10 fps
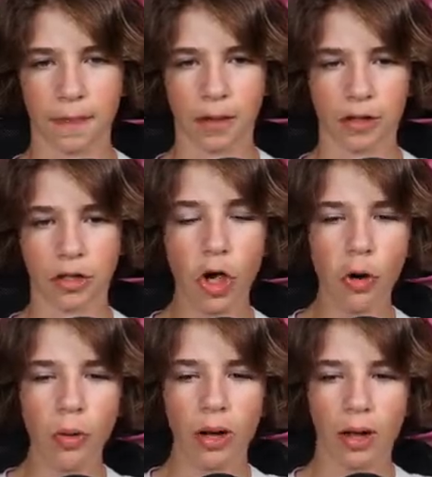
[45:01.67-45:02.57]

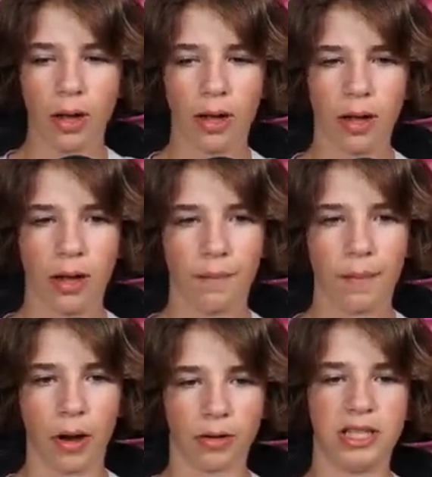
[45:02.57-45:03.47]
You,
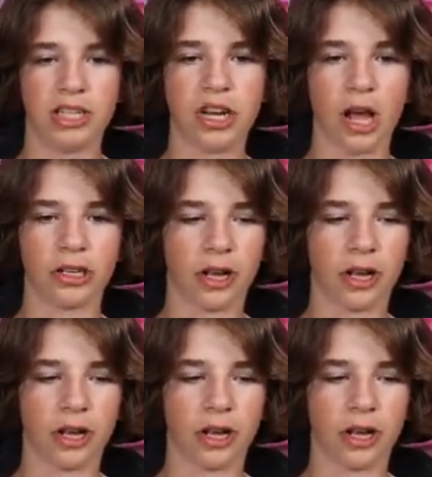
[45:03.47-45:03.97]
bro, DJ Yonder,